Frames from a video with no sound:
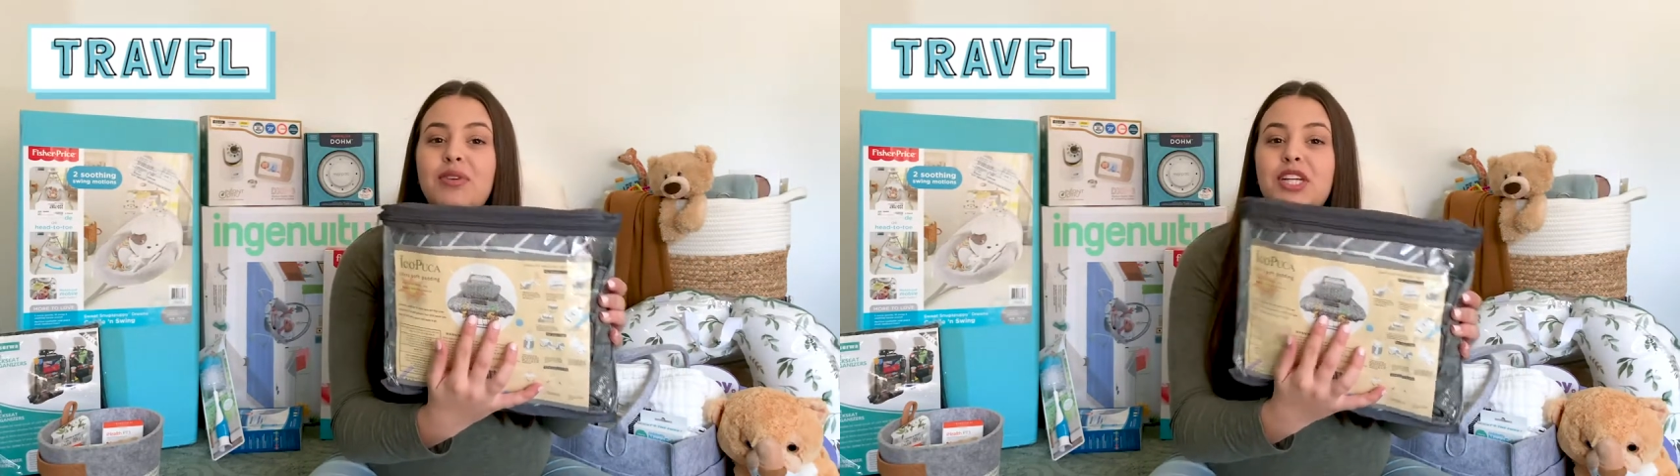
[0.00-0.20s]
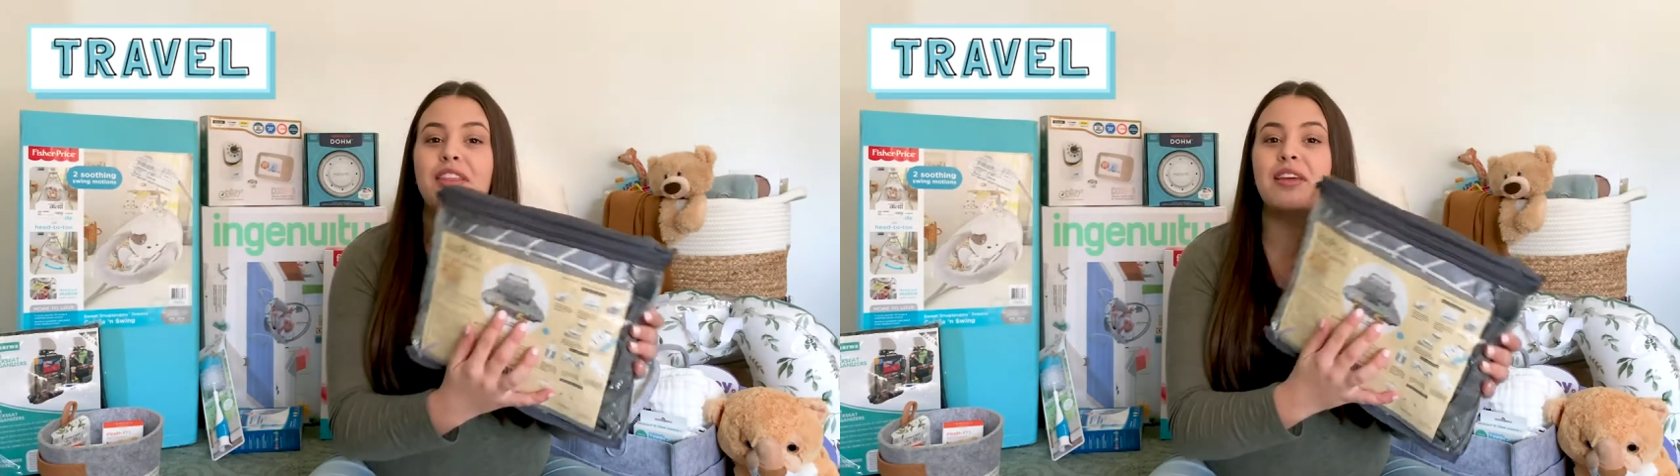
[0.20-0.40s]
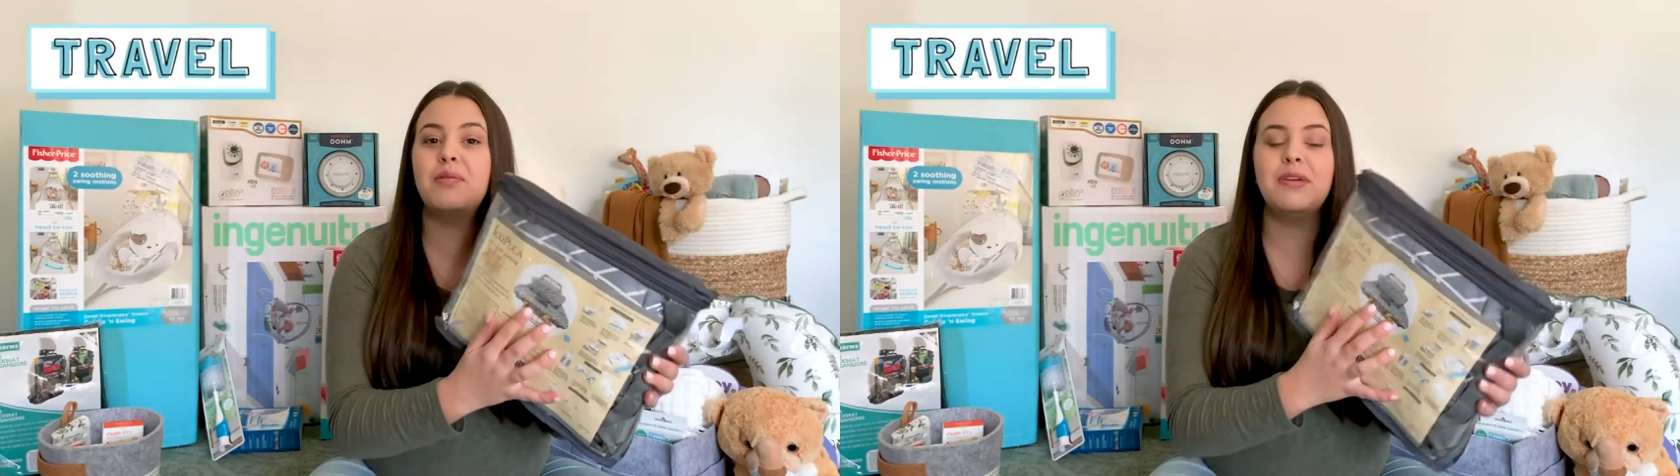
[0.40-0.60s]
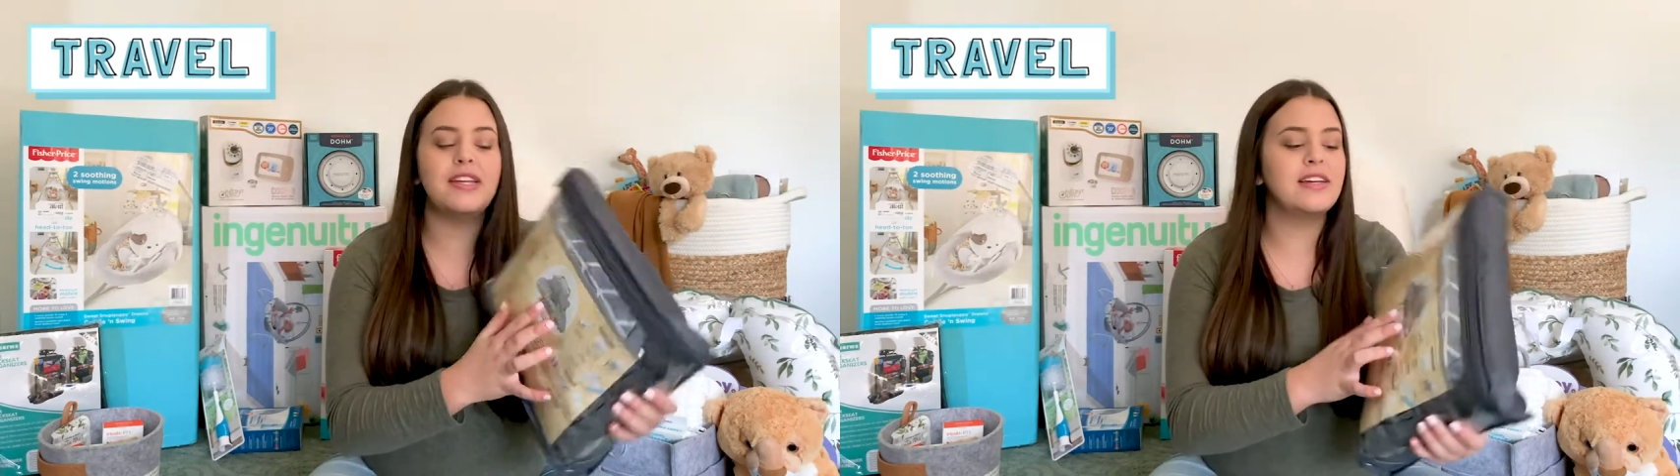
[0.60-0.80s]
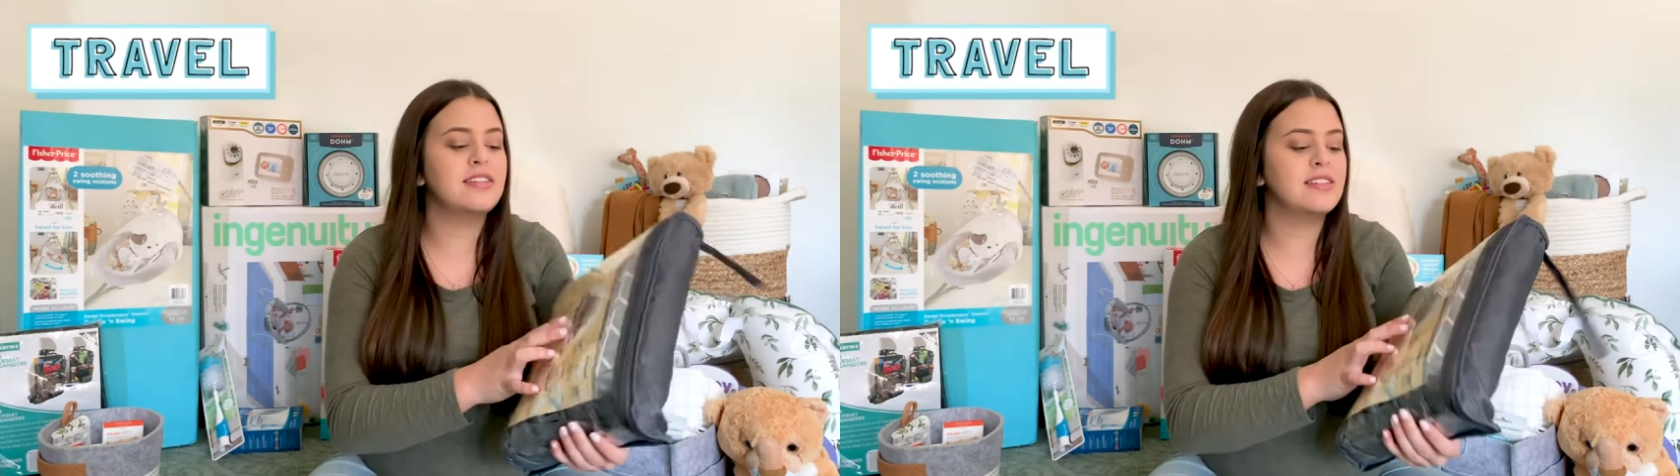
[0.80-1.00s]
which I think will be
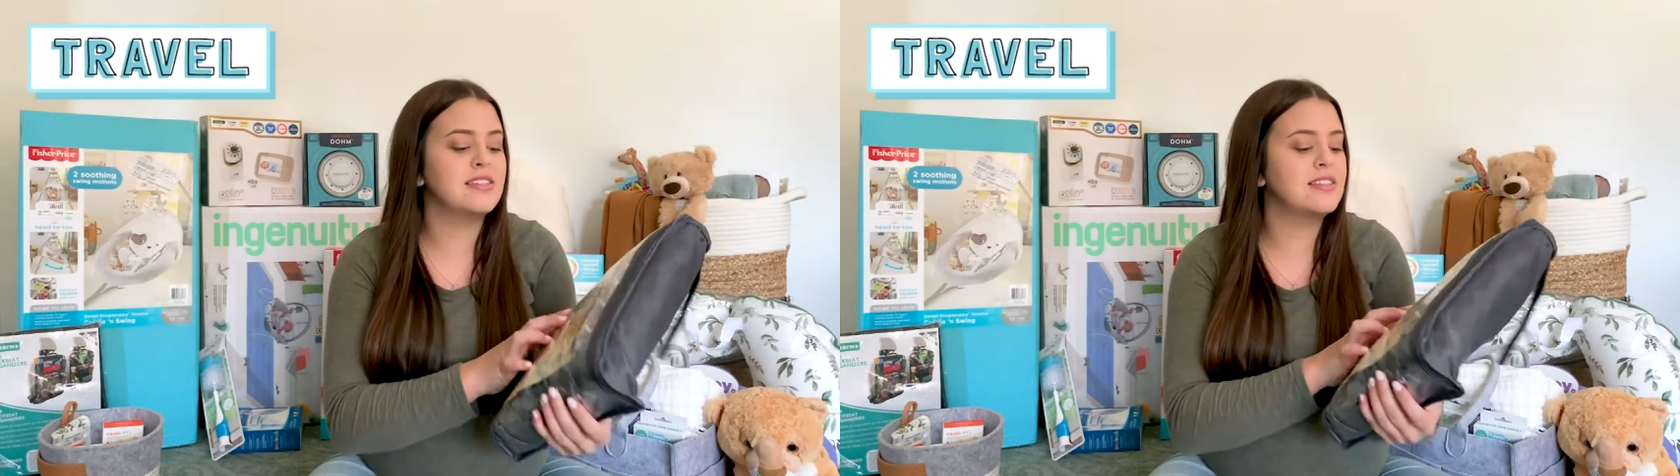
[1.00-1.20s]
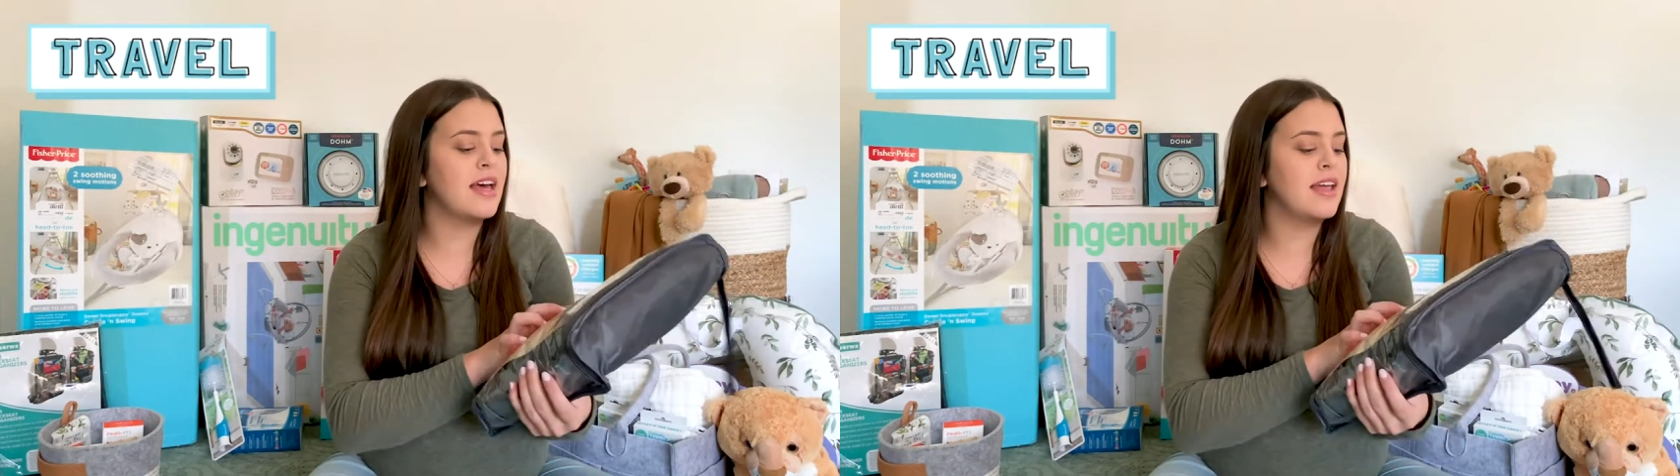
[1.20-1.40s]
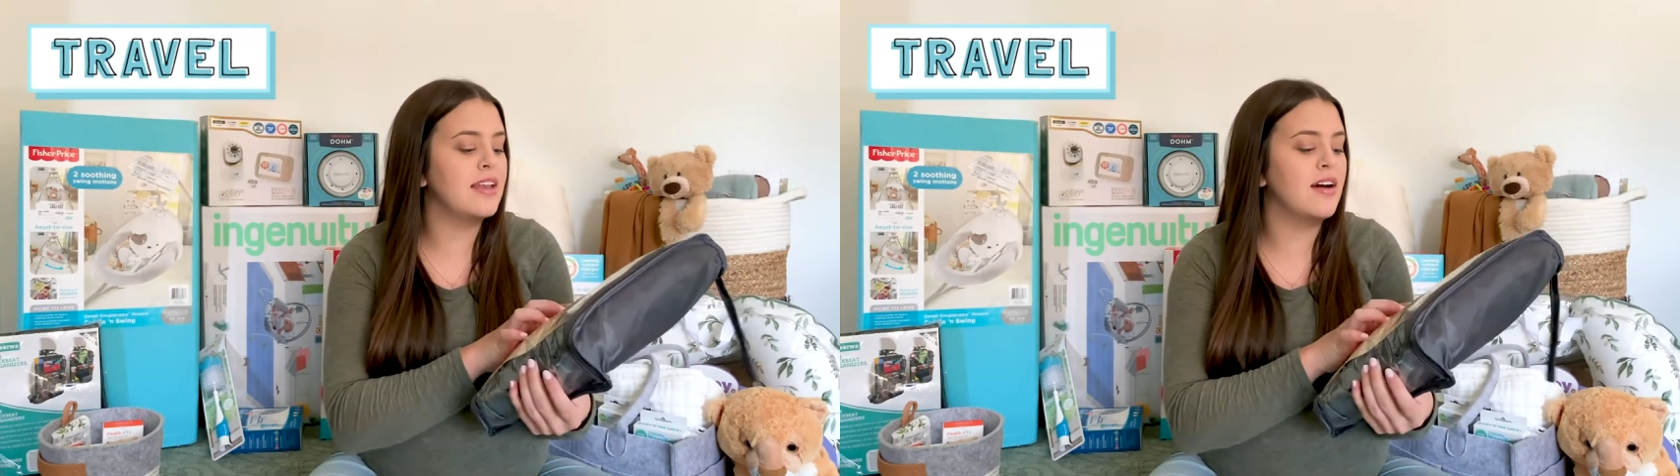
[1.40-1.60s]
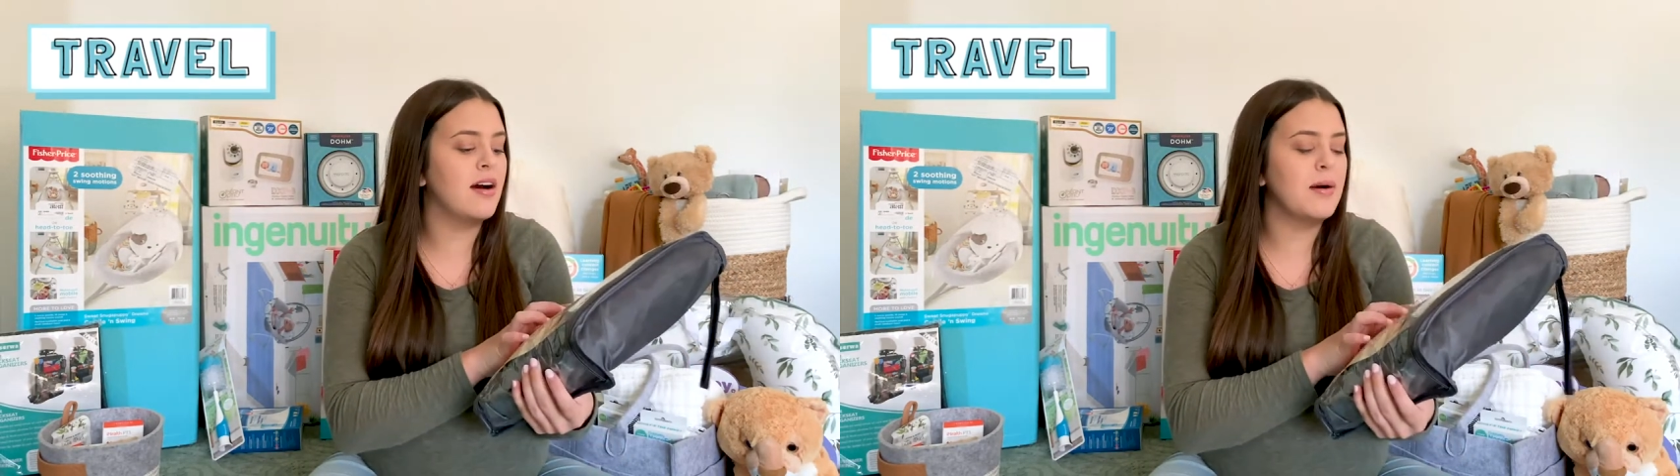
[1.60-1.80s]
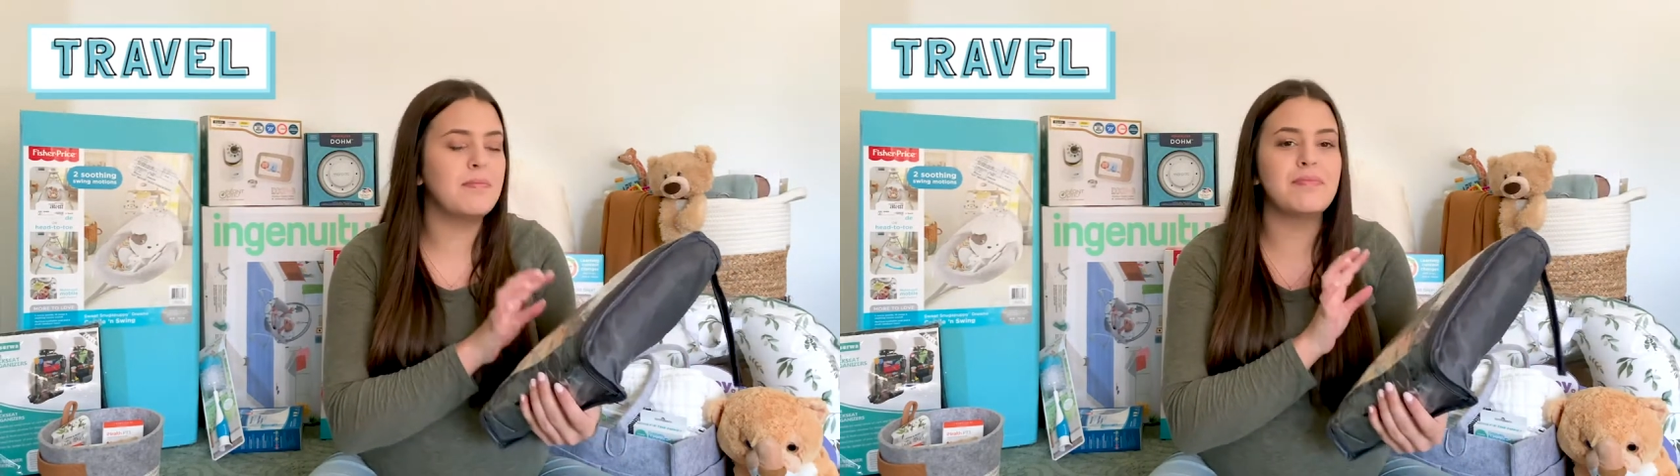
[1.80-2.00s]
nice because then
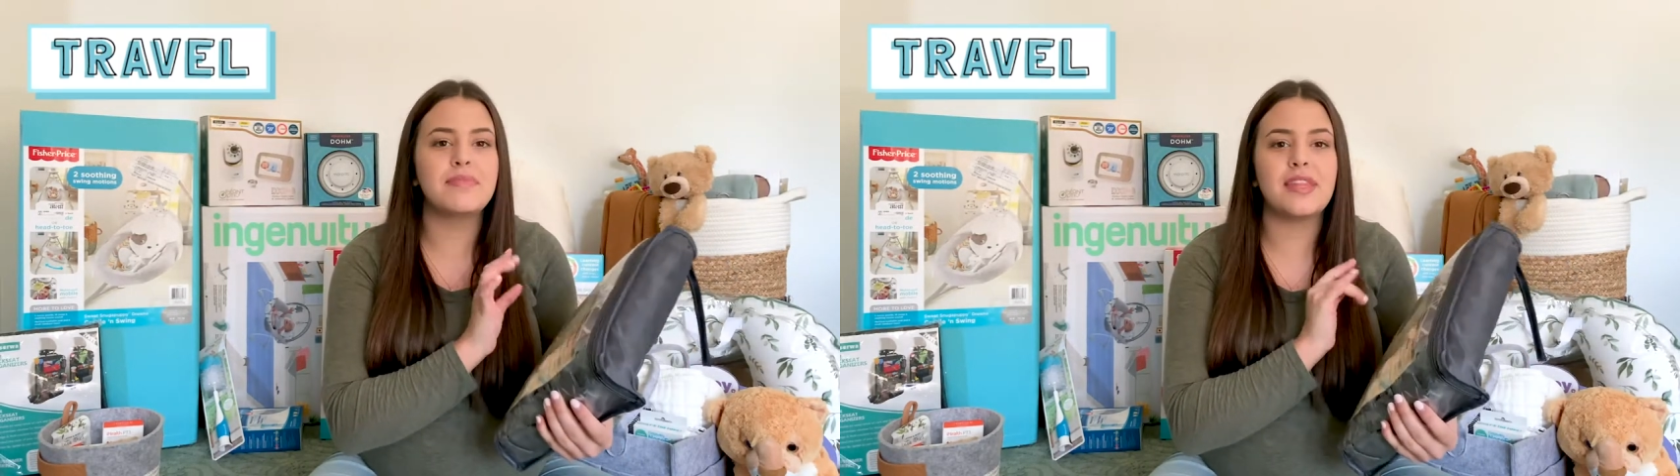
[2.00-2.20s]
um,